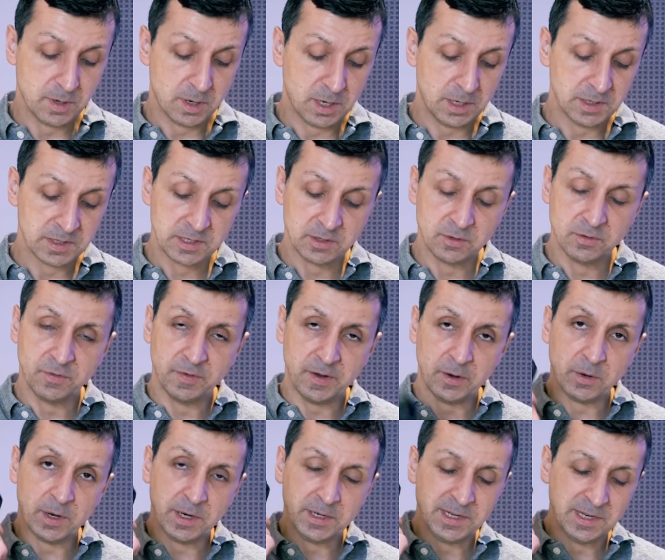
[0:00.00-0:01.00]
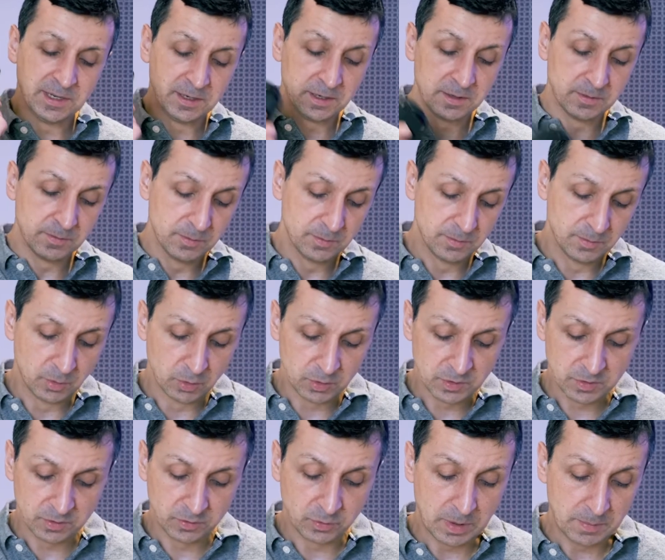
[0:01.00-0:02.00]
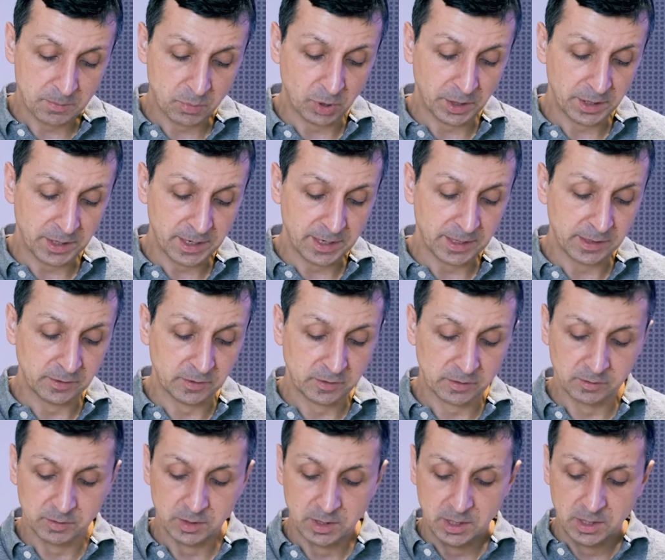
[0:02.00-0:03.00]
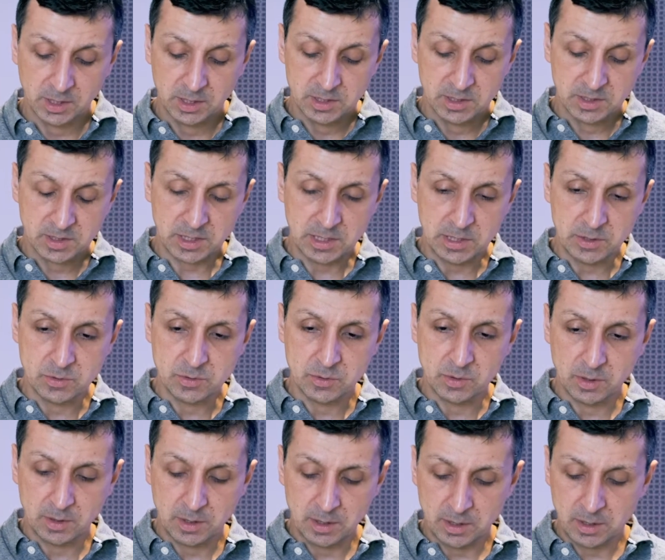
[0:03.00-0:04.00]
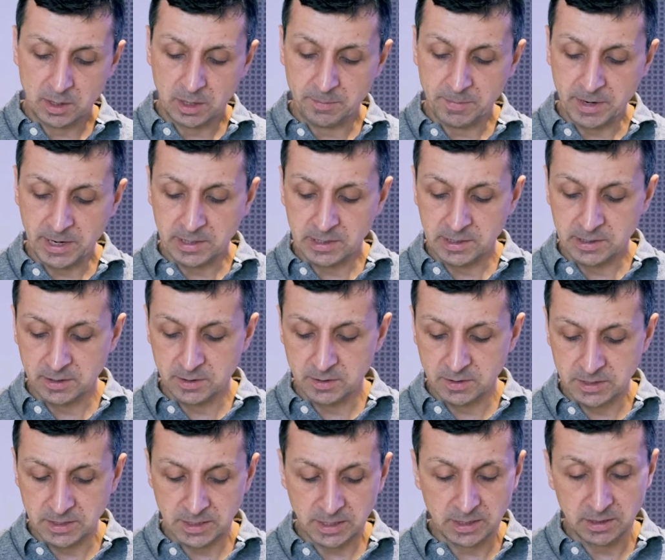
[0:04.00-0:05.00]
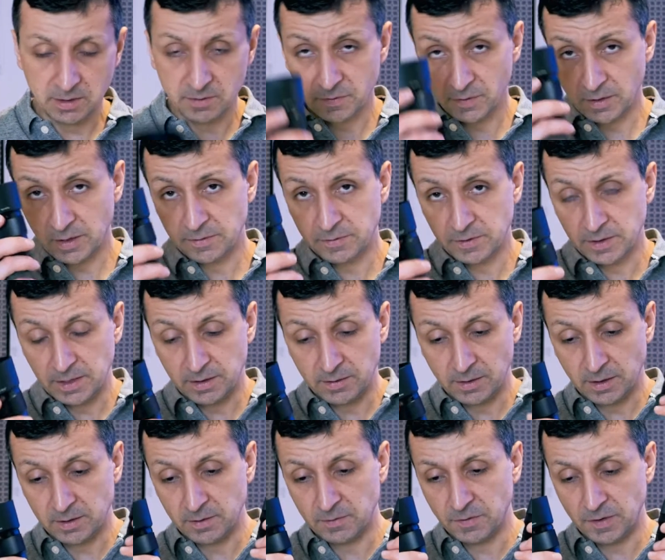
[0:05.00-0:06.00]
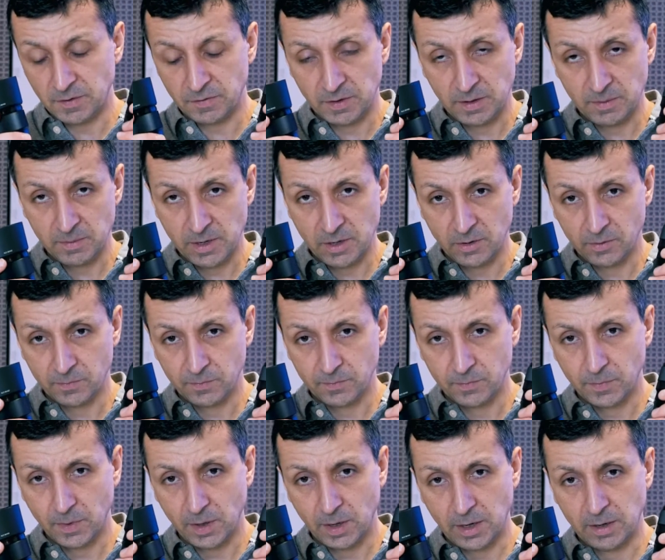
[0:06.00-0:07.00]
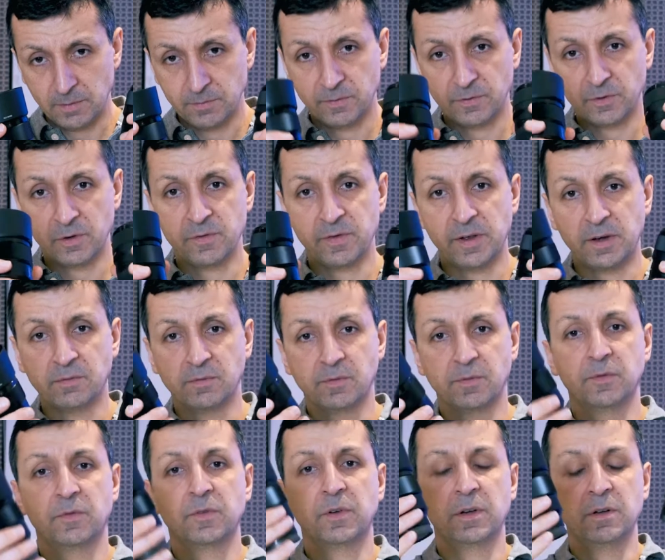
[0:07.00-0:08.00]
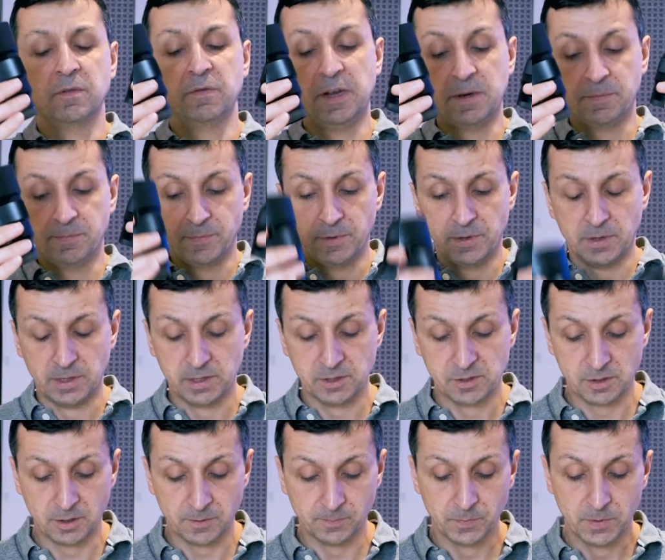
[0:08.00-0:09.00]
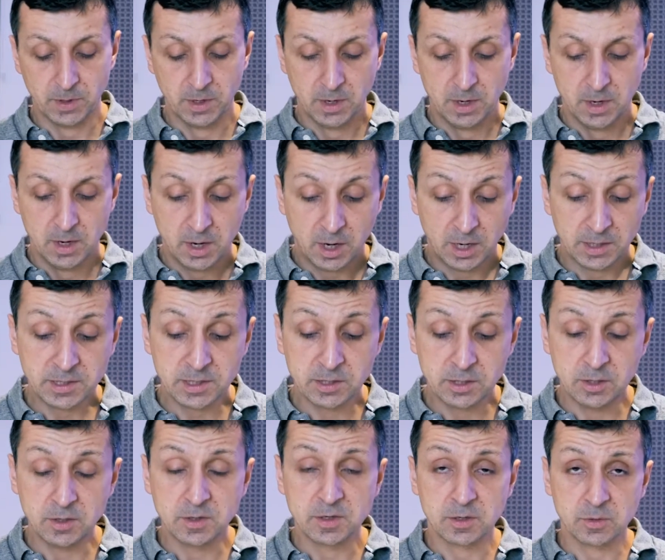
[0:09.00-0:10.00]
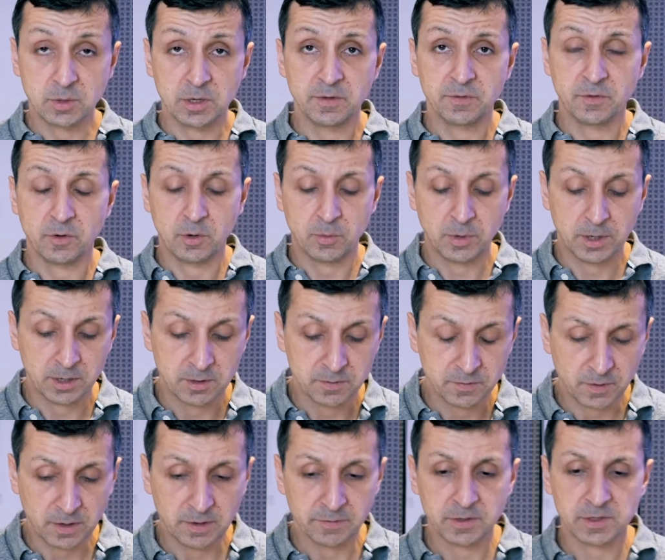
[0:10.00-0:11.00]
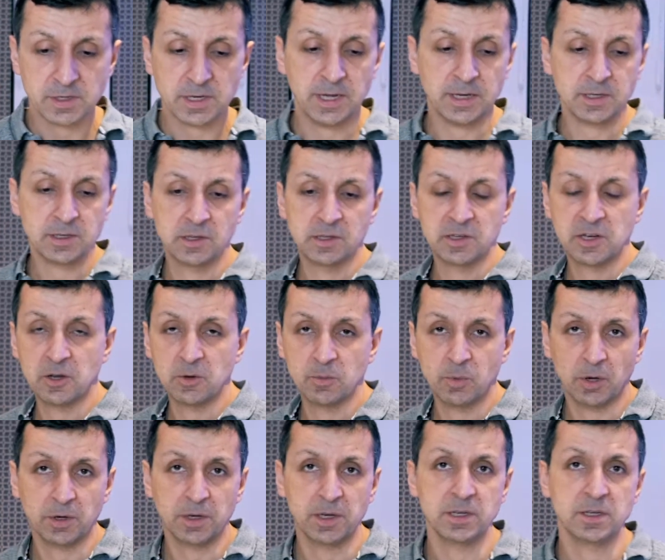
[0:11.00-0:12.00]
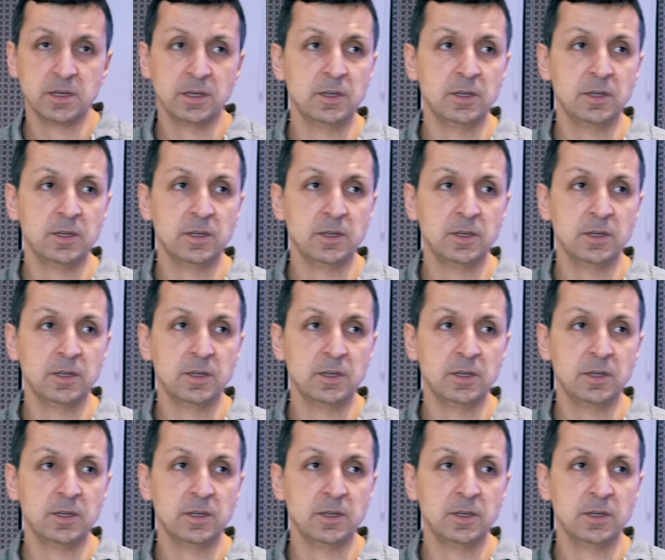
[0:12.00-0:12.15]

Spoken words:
I still felt I needed more sort of 1.8s, so I mainly use the 85 and the 50mm for an event that I shot. I did use the 24-105 because I had the two bodies.